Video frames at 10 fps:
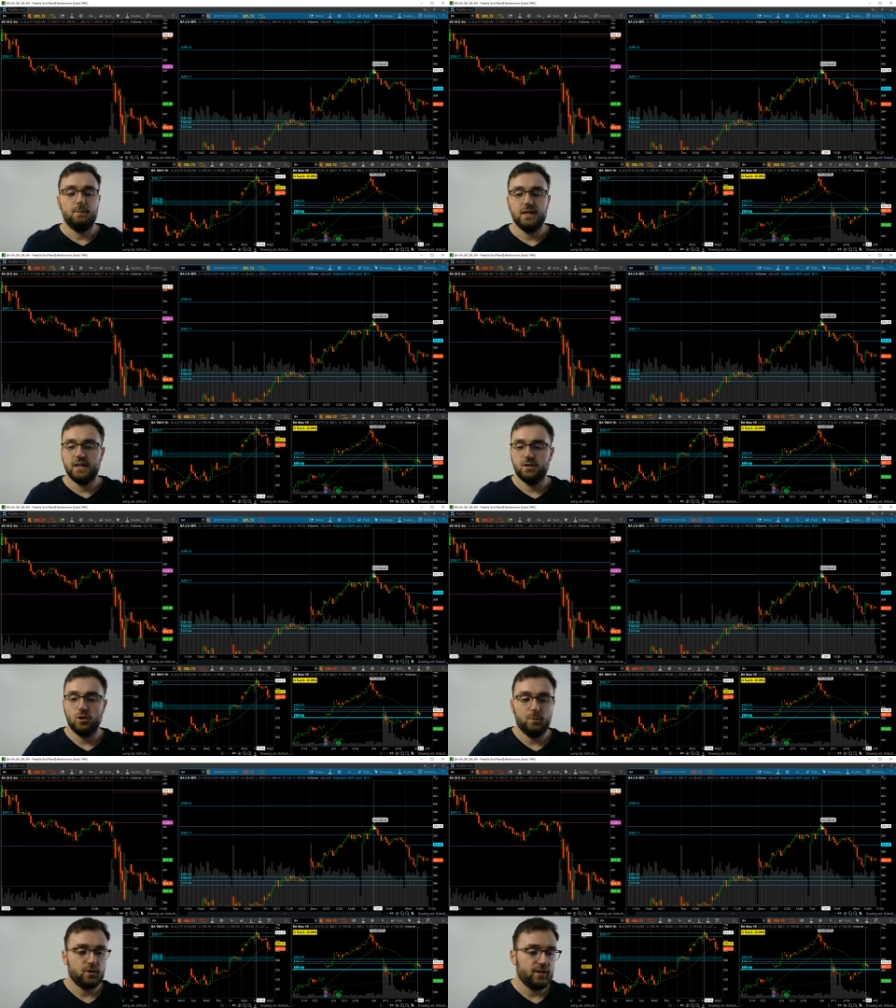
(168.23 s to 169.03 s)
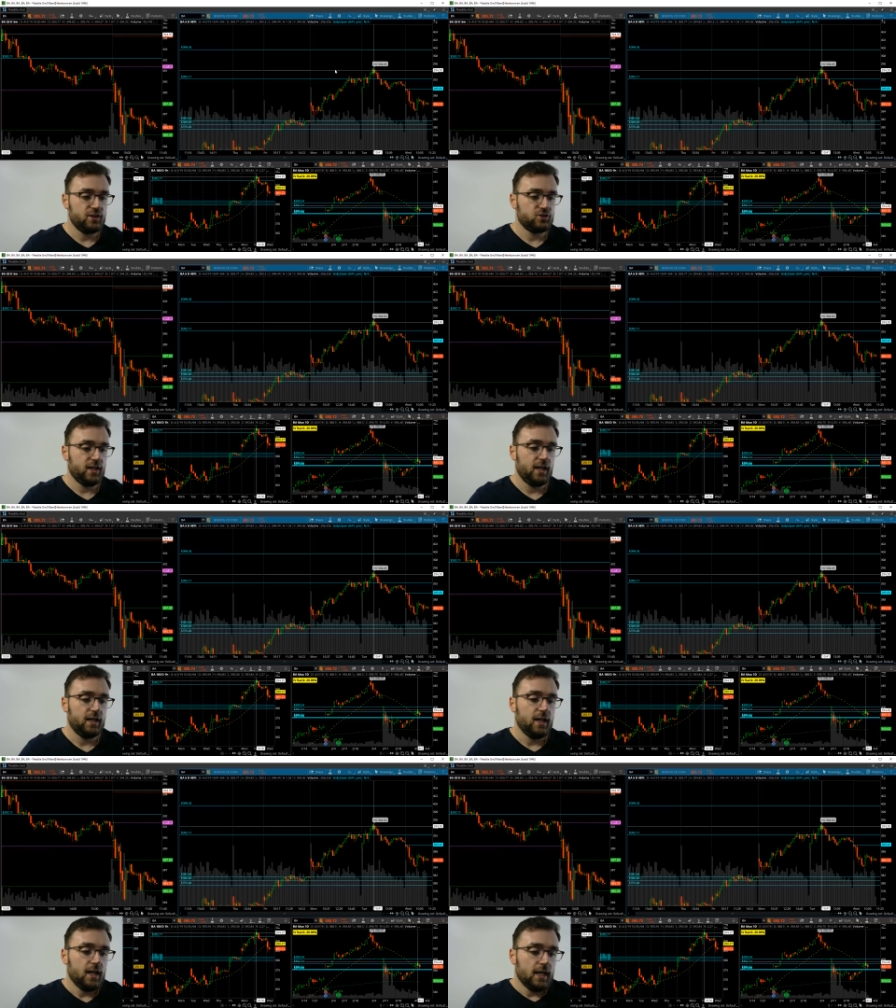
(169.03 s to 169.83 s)
P&L open on that
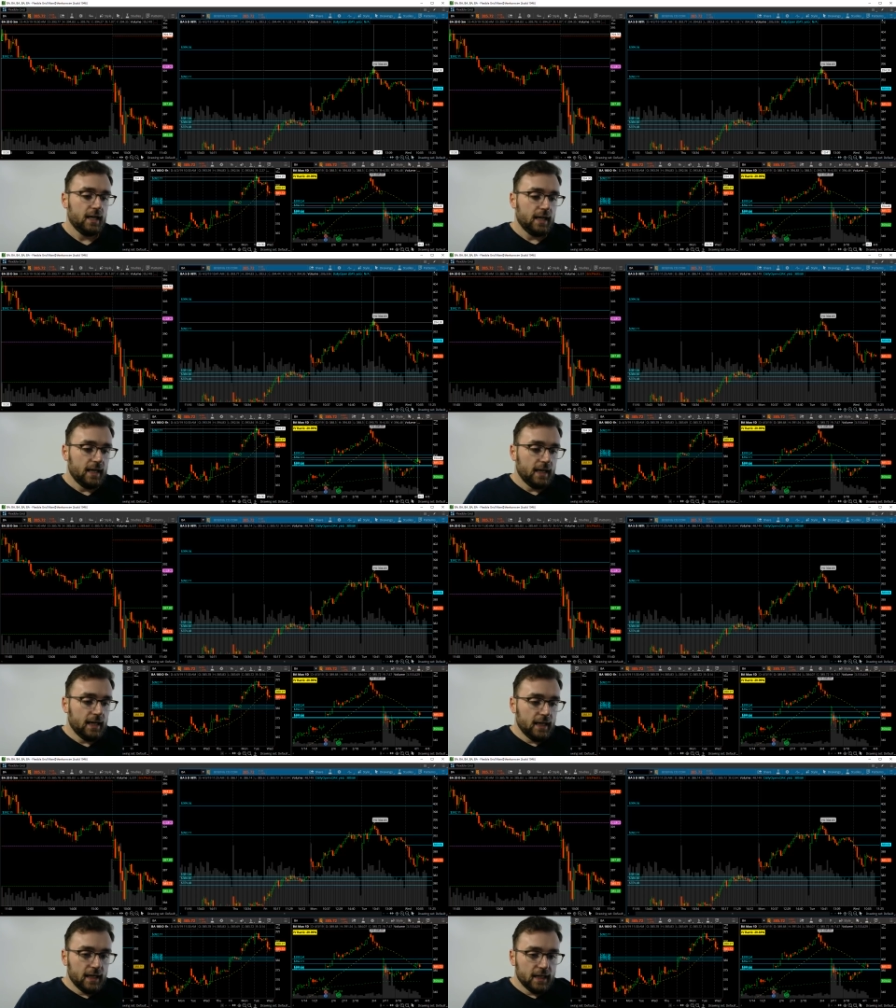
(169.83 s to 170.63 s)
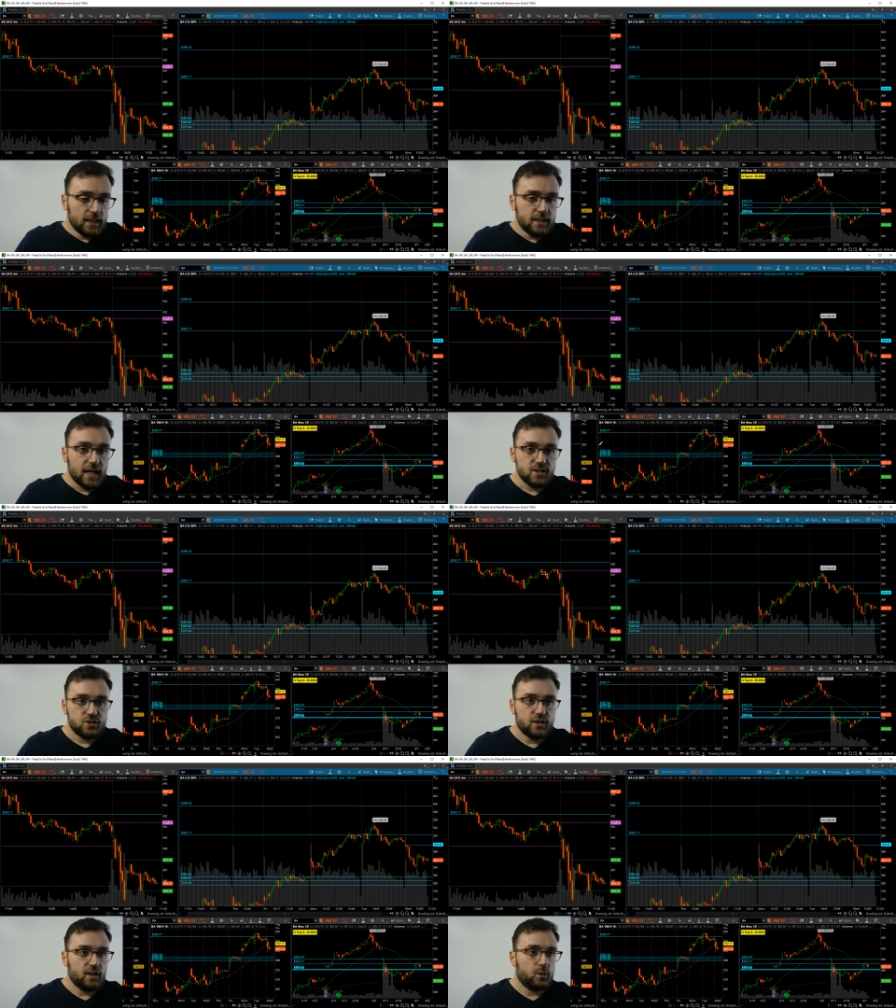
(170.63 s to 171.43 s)
trade
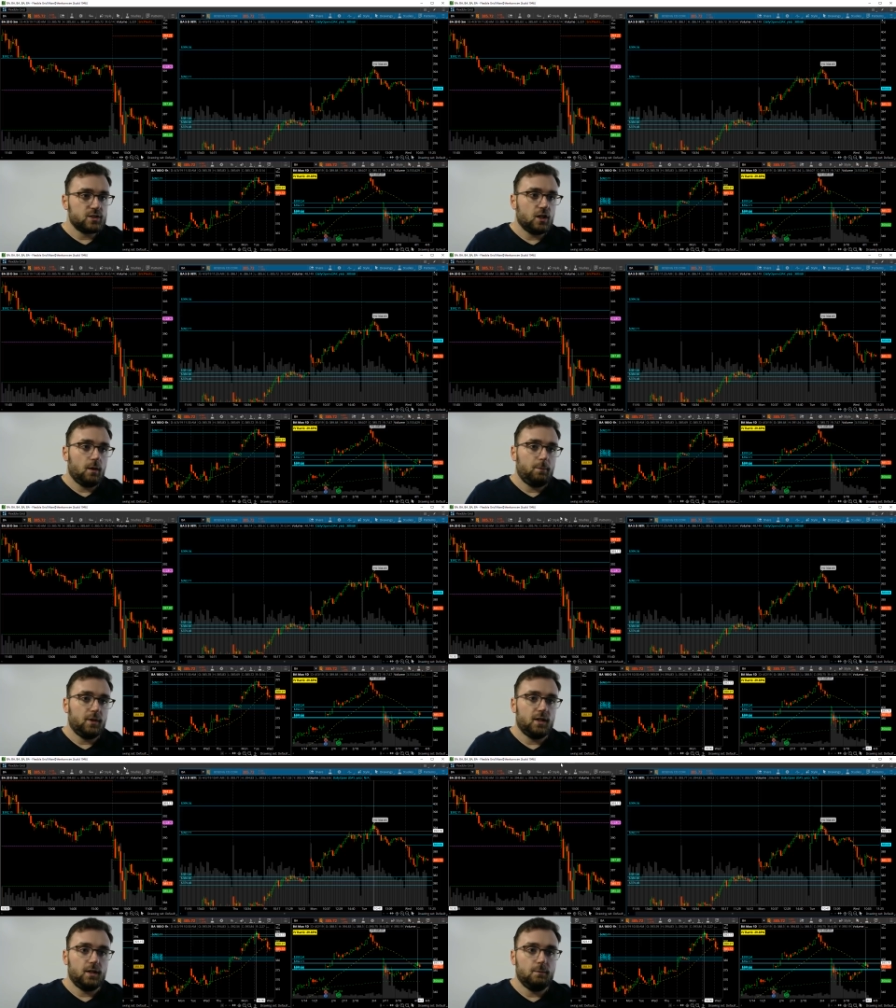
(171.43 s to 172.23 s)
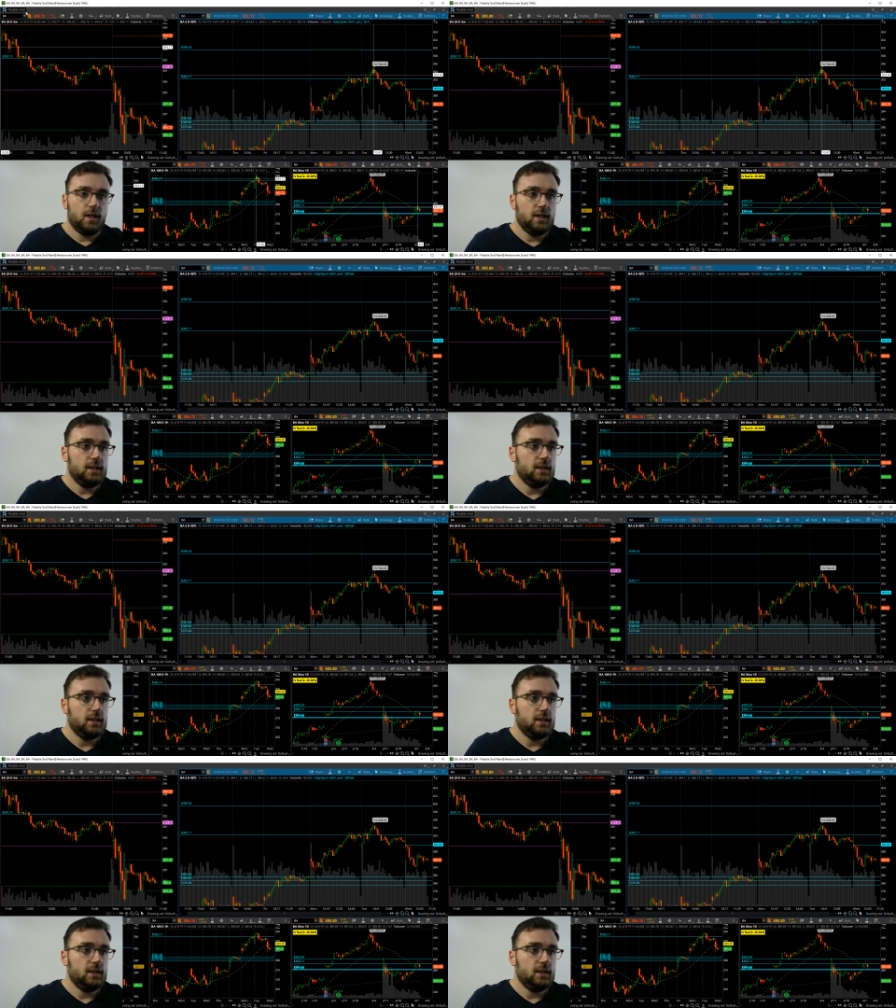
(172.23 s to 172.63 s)
yesterday was up a